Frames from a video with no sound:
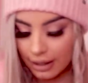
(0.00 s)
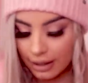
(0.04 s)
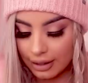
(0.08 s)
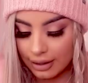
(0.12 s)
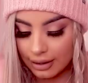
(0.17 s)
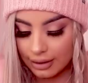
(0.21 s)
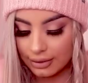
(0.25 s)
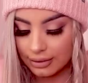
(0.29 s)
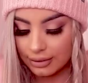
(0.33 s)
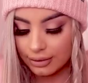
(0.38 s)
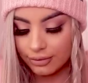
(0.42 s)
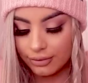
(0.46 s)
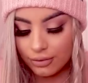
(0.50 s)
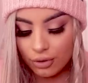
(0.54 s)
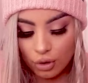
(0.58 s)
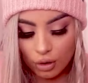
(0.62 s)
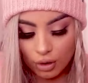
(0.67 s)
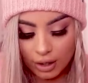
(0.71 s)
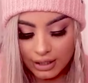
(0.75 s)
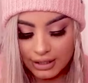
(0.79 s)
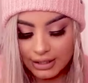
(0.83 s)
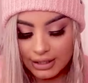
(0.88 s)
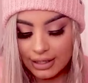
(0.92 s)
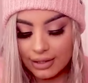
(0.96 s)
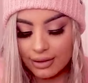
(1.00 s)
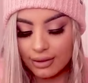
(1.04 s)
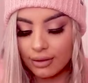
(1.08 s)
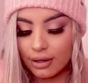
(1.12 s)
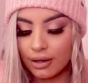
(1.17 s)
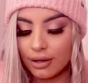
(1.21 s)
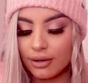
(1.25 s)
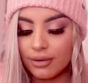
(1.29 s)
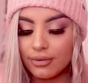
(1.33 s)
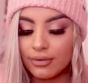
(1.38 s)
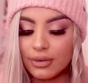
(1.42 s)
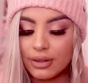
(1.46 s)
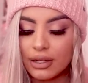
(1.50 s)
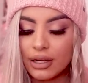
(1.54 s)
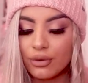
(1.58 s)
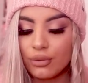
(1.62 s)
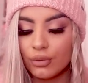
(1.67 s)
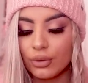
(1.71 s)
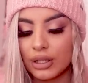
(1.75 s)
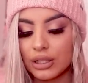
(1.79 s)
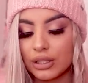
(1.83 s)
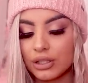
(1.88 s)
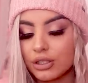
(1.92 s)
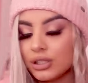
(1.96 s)
and of course I love their
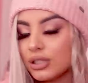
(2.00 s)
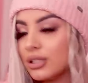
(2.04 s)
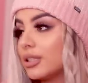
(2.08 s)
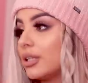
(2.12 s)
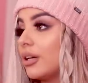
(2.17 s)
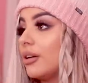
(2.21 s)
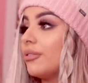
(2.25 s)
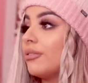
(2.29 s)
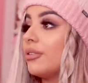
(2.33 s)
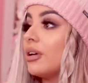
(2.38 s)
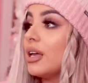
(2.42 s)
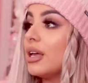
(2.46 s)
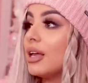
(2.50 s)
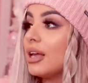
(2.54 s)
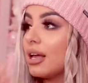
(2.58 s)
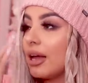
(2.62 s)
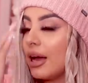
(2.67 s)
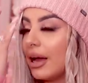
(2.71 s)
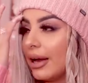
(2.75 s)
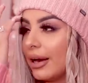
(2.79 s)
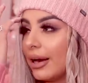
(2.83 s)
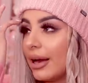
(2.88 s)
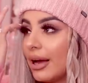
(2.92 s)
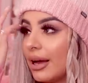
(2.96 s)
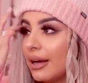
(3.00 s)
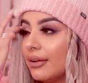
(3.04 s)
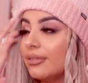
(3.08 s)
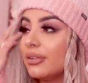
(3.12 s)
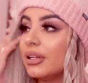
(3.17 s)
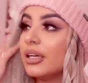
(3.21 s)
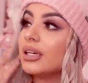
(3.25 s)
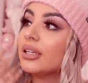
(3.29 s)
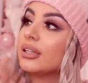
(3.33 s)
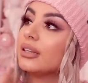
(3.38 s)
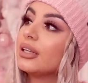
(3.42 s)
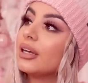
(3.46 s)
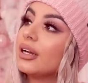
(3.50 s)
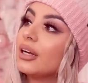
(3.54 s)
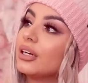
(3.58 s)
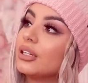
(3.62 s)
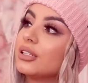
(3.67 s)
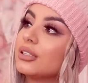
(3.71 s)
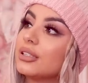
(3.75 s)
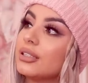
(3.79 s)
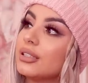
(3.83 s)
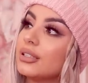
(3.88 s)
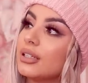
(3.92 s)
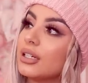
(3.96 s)
winter stuff I have like their
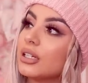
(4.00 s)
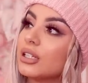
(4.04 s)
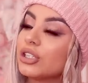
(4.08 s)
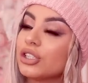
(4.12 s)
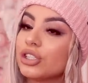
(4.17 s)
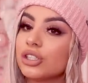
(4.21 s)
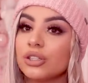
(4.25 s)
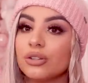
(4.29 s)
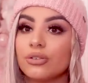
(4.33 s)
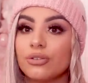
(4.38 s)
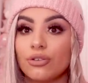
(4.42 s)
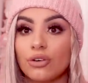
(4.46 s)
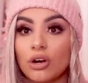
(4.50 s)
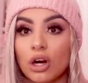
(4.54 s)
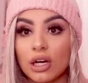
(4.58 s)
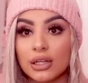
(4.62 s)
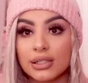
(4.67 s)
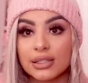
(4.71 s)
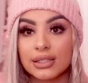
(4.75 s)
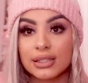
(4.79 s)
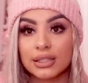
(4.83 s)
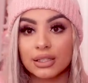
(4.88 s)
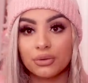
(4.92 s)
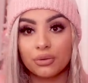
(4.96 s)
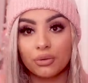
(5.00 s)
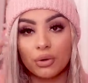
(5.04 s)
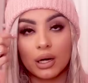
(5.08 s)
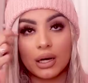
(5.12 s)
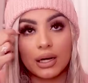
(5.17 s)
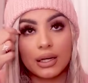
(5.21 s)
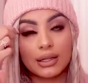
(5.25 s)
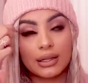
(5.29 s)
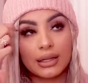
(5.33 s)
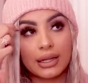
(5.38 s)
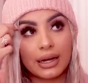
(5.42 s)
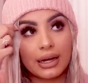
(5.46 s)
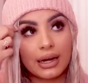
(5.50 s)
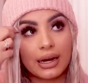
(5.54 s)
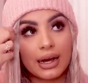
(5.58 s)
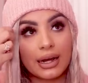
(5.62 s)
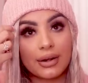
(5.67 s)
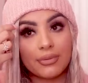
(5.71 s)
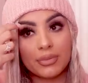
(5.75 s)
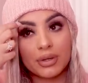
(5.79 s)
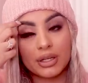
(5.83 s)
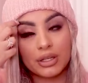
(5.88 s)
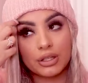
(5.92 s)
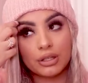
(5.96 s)
seduction frosted one that
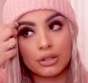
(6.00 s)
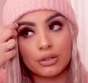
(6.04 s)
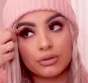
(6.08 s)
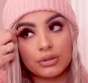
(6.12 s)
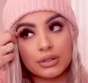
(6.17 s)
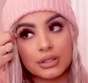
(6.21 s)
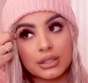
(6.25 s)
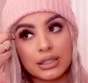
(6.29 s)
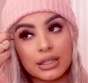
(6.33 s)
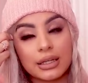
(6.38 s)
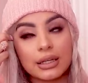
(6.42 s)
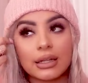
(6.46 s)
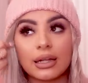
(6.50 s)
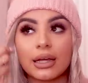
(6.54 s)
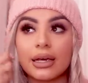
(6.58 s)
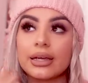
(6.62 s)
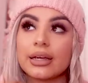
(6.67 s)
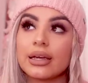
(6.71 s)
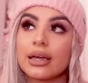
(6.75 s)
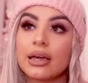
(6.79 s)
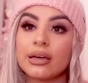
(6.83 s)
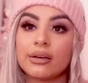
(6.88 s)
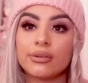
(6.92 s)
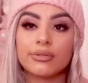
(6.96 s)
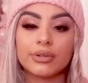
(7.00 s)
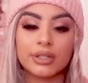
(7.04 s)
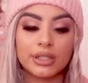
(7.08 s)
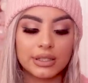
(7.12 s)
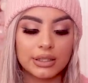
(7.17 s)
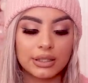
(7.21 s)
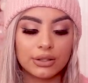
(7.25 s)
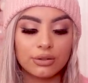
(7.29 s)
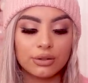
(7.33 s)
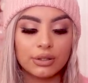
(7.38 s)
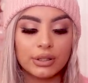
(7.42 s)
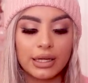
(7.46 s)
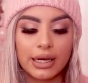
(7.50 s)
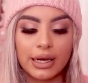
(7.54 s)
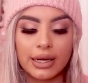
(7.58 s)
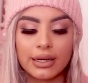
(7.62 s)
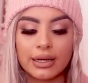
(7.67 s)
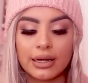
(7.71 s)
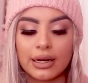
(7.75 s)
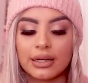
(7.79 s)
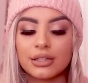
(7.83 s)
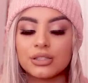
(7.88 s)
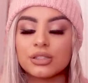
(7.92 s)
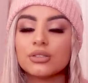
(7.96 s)
I've been using like every single day
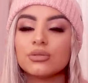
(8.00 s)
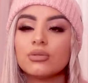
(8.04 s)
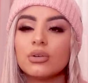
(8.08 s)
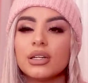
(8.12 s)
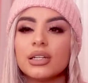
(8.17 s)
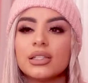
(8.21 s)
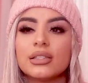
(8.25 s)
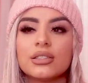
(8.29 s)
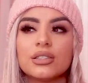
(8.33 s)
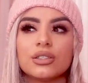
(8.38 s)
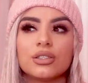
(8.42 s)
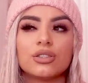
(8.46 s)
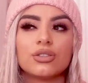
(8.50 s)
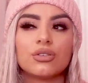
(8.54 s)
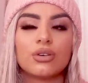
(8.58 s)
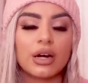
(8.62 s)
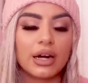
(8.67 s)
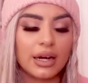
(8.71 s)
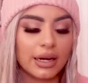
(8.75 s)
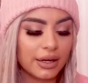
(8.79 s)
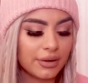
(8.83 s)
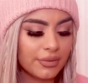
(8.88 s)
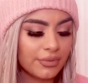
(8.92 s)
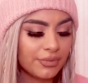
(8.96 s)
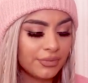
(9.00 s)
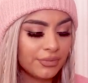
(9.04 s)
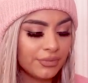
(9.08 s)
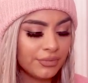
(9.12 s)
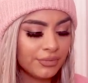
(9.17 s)
and I just wanted to try